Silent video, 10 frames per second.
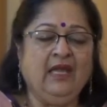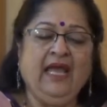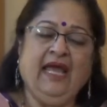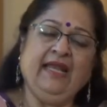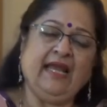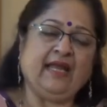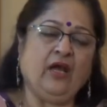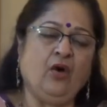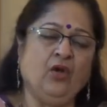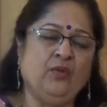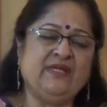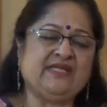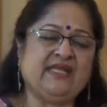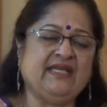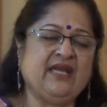And like I always
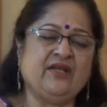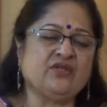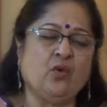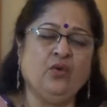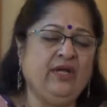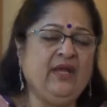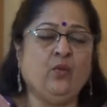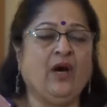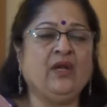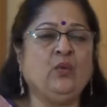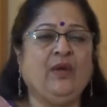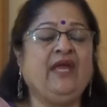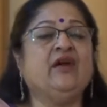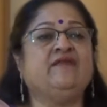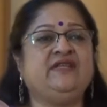say, there is only one
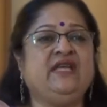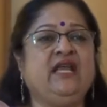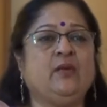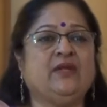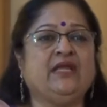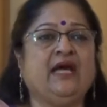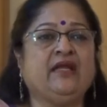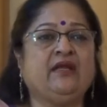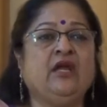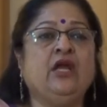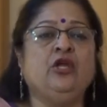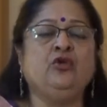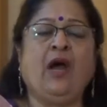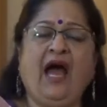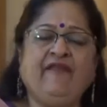way of dealing with that. You
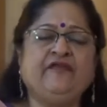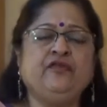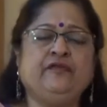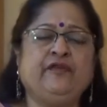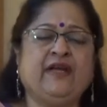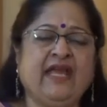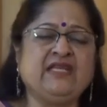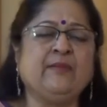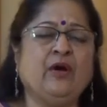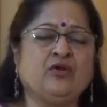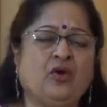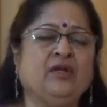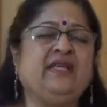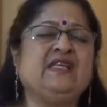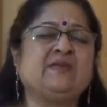have to forget about all
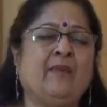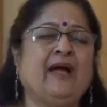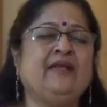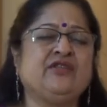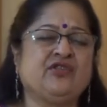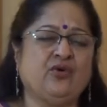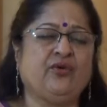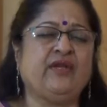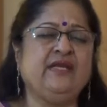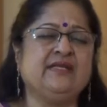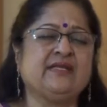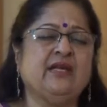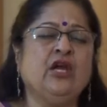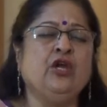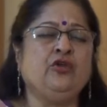these mind stories.
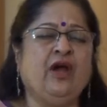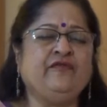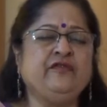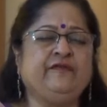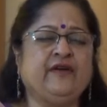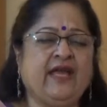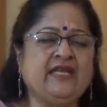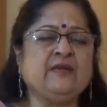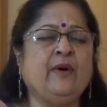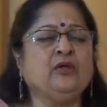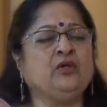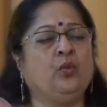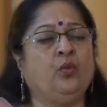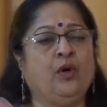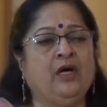You have to forget about the
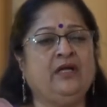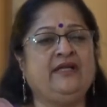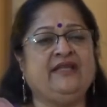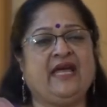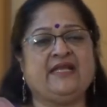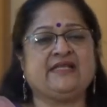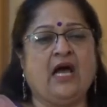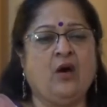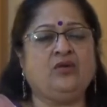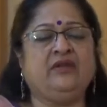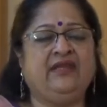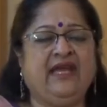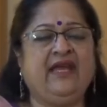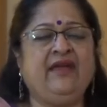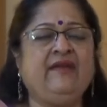world that is out
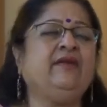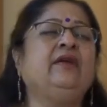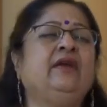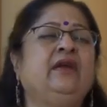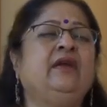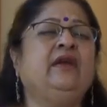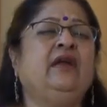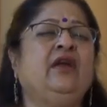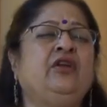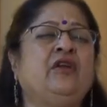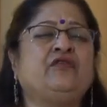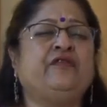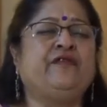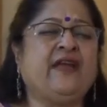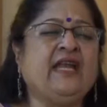there. You have to
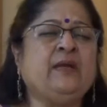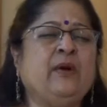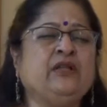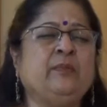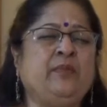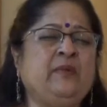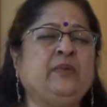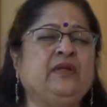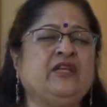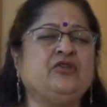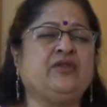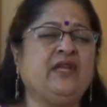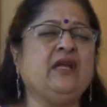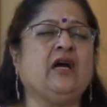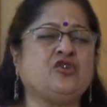forget about the people that you
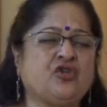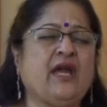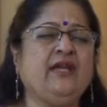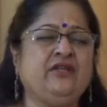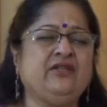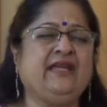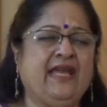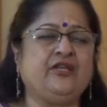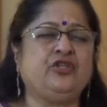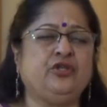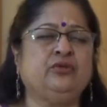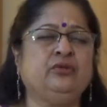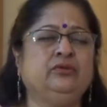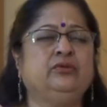think are trying to get you,